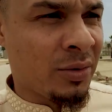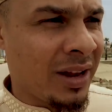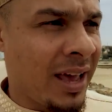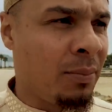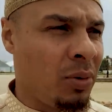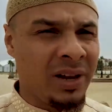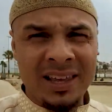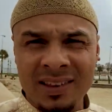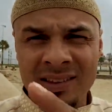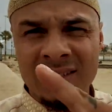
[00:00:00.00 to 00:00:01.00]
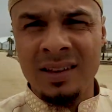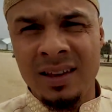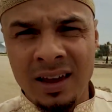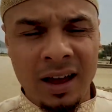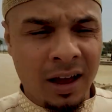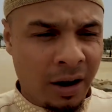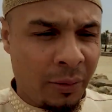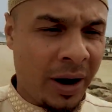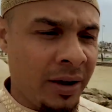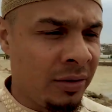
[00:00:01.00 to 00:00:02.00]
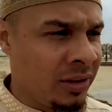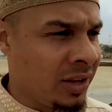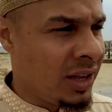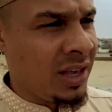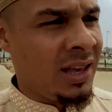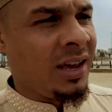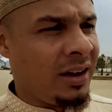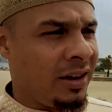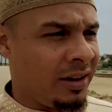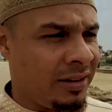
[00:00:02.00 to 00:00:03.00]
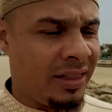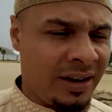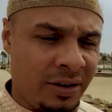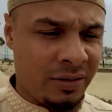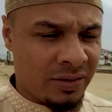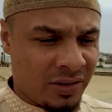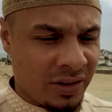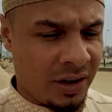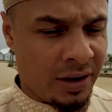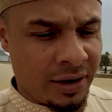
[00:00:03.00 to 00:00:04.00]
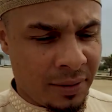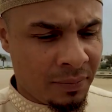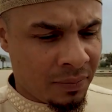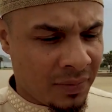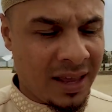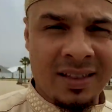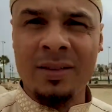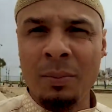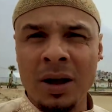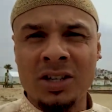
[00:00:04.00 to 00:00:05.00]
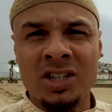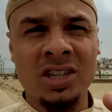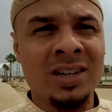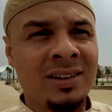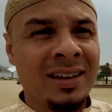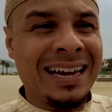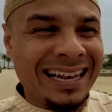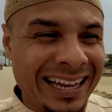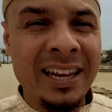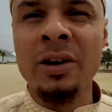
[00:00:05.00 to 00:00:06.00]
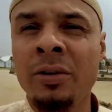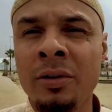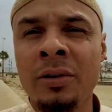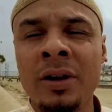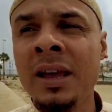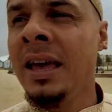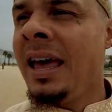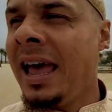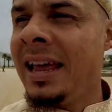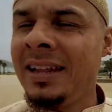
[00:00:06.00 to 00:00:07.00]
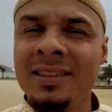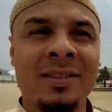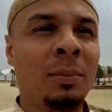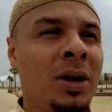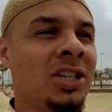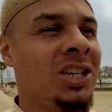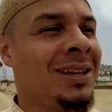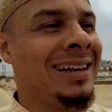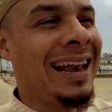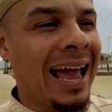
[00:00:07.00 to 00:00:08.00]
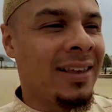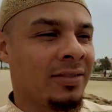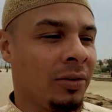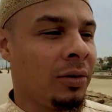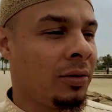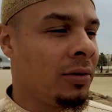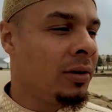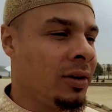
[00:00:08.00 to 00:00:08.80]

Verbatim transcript: there's like police all around uh, there's um, it's much cleaner and it's much nicer